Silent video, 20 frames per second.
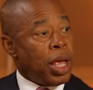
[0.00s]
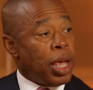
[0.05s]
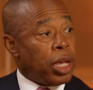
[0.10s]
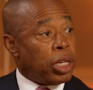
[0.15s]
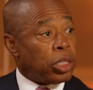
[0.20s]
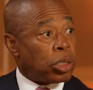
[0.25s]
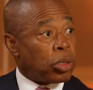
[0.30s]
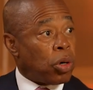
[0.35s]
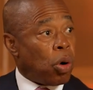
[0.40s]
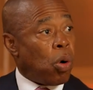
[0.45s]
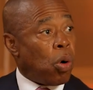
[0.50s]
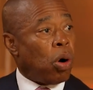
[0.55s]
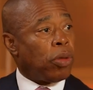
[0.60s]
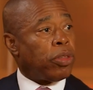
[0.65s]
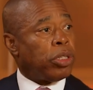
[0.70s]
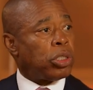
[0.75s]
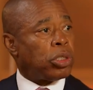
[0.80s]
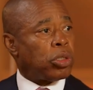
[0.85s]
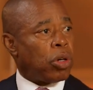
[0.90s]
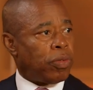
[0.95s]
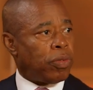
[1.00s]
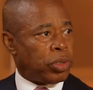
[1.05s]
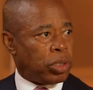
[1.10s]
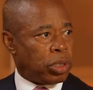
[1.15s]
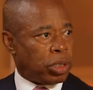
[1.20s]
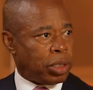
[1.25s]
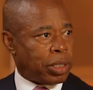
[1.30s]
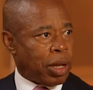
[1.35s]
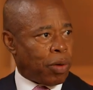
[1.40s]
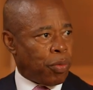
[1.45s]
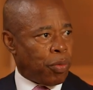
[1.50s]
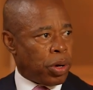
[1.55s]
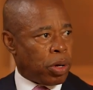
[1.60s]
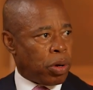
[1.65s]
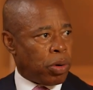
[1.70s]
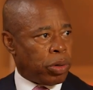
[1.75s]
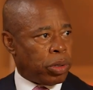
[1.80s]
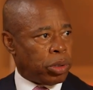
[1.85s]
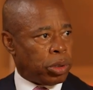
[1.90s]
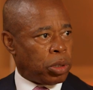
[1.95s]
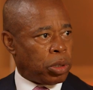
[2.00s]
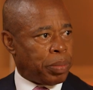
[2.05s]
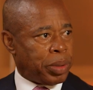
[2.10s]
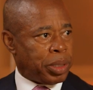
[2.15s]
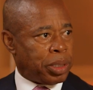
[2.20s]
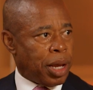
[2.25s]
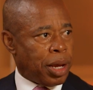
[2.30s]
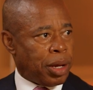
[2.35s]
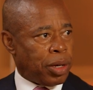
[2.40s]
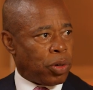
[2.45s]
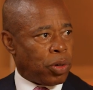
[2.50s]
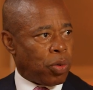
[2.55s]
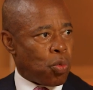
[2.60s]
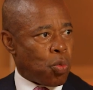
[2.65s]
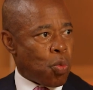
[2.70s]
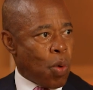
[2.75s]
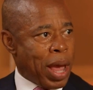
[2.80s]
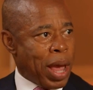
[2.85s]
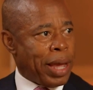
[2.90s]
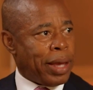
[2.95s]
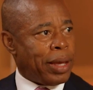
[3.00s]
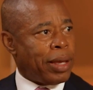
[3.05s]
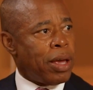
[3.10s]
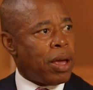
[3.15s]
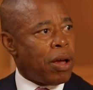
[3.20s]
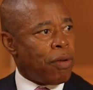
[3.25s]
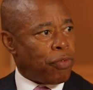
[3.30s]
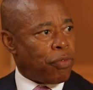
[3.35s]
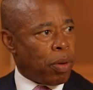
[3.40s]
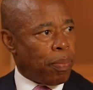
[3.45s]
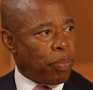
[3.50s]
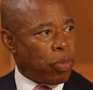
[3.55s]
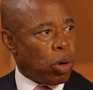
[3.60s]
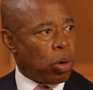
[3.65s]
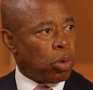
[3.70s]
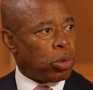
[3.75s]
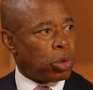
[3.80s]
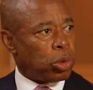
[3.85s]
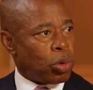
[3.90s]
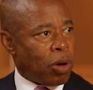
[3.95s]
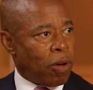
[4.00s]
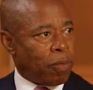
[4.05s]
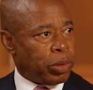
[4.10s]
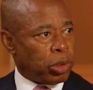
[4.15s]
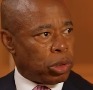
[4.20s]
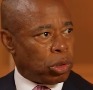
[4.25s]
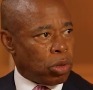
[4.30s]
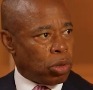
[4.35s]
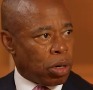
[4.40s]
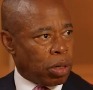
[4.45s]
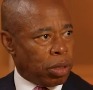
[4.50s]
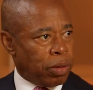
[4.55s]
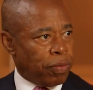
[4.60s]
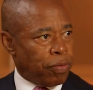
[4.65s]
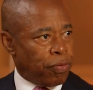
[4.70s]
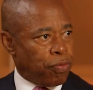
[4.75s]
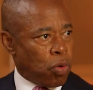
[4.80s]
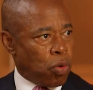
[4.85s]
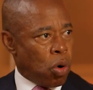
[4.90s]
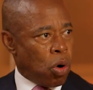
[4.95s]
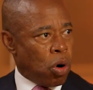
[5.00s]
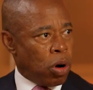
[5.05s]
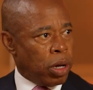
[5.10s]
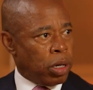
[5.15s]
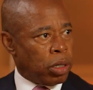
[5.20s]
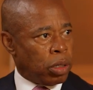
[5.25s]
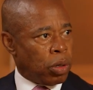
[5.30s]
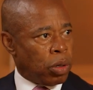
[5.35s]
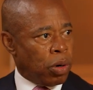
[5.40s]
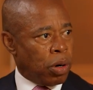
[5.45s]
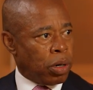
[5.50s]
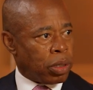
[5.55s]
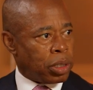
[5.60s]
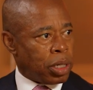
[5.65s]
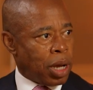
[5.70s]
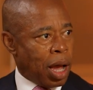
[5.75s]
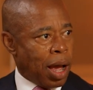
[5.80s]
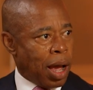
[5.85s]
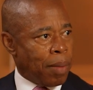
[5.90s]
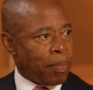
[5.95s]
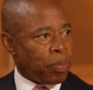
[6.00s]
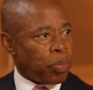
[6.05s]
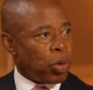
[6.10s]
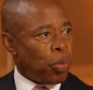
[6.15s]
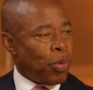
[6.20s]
It's all the services that we're going to be taking away from those who have been struggling for a long time.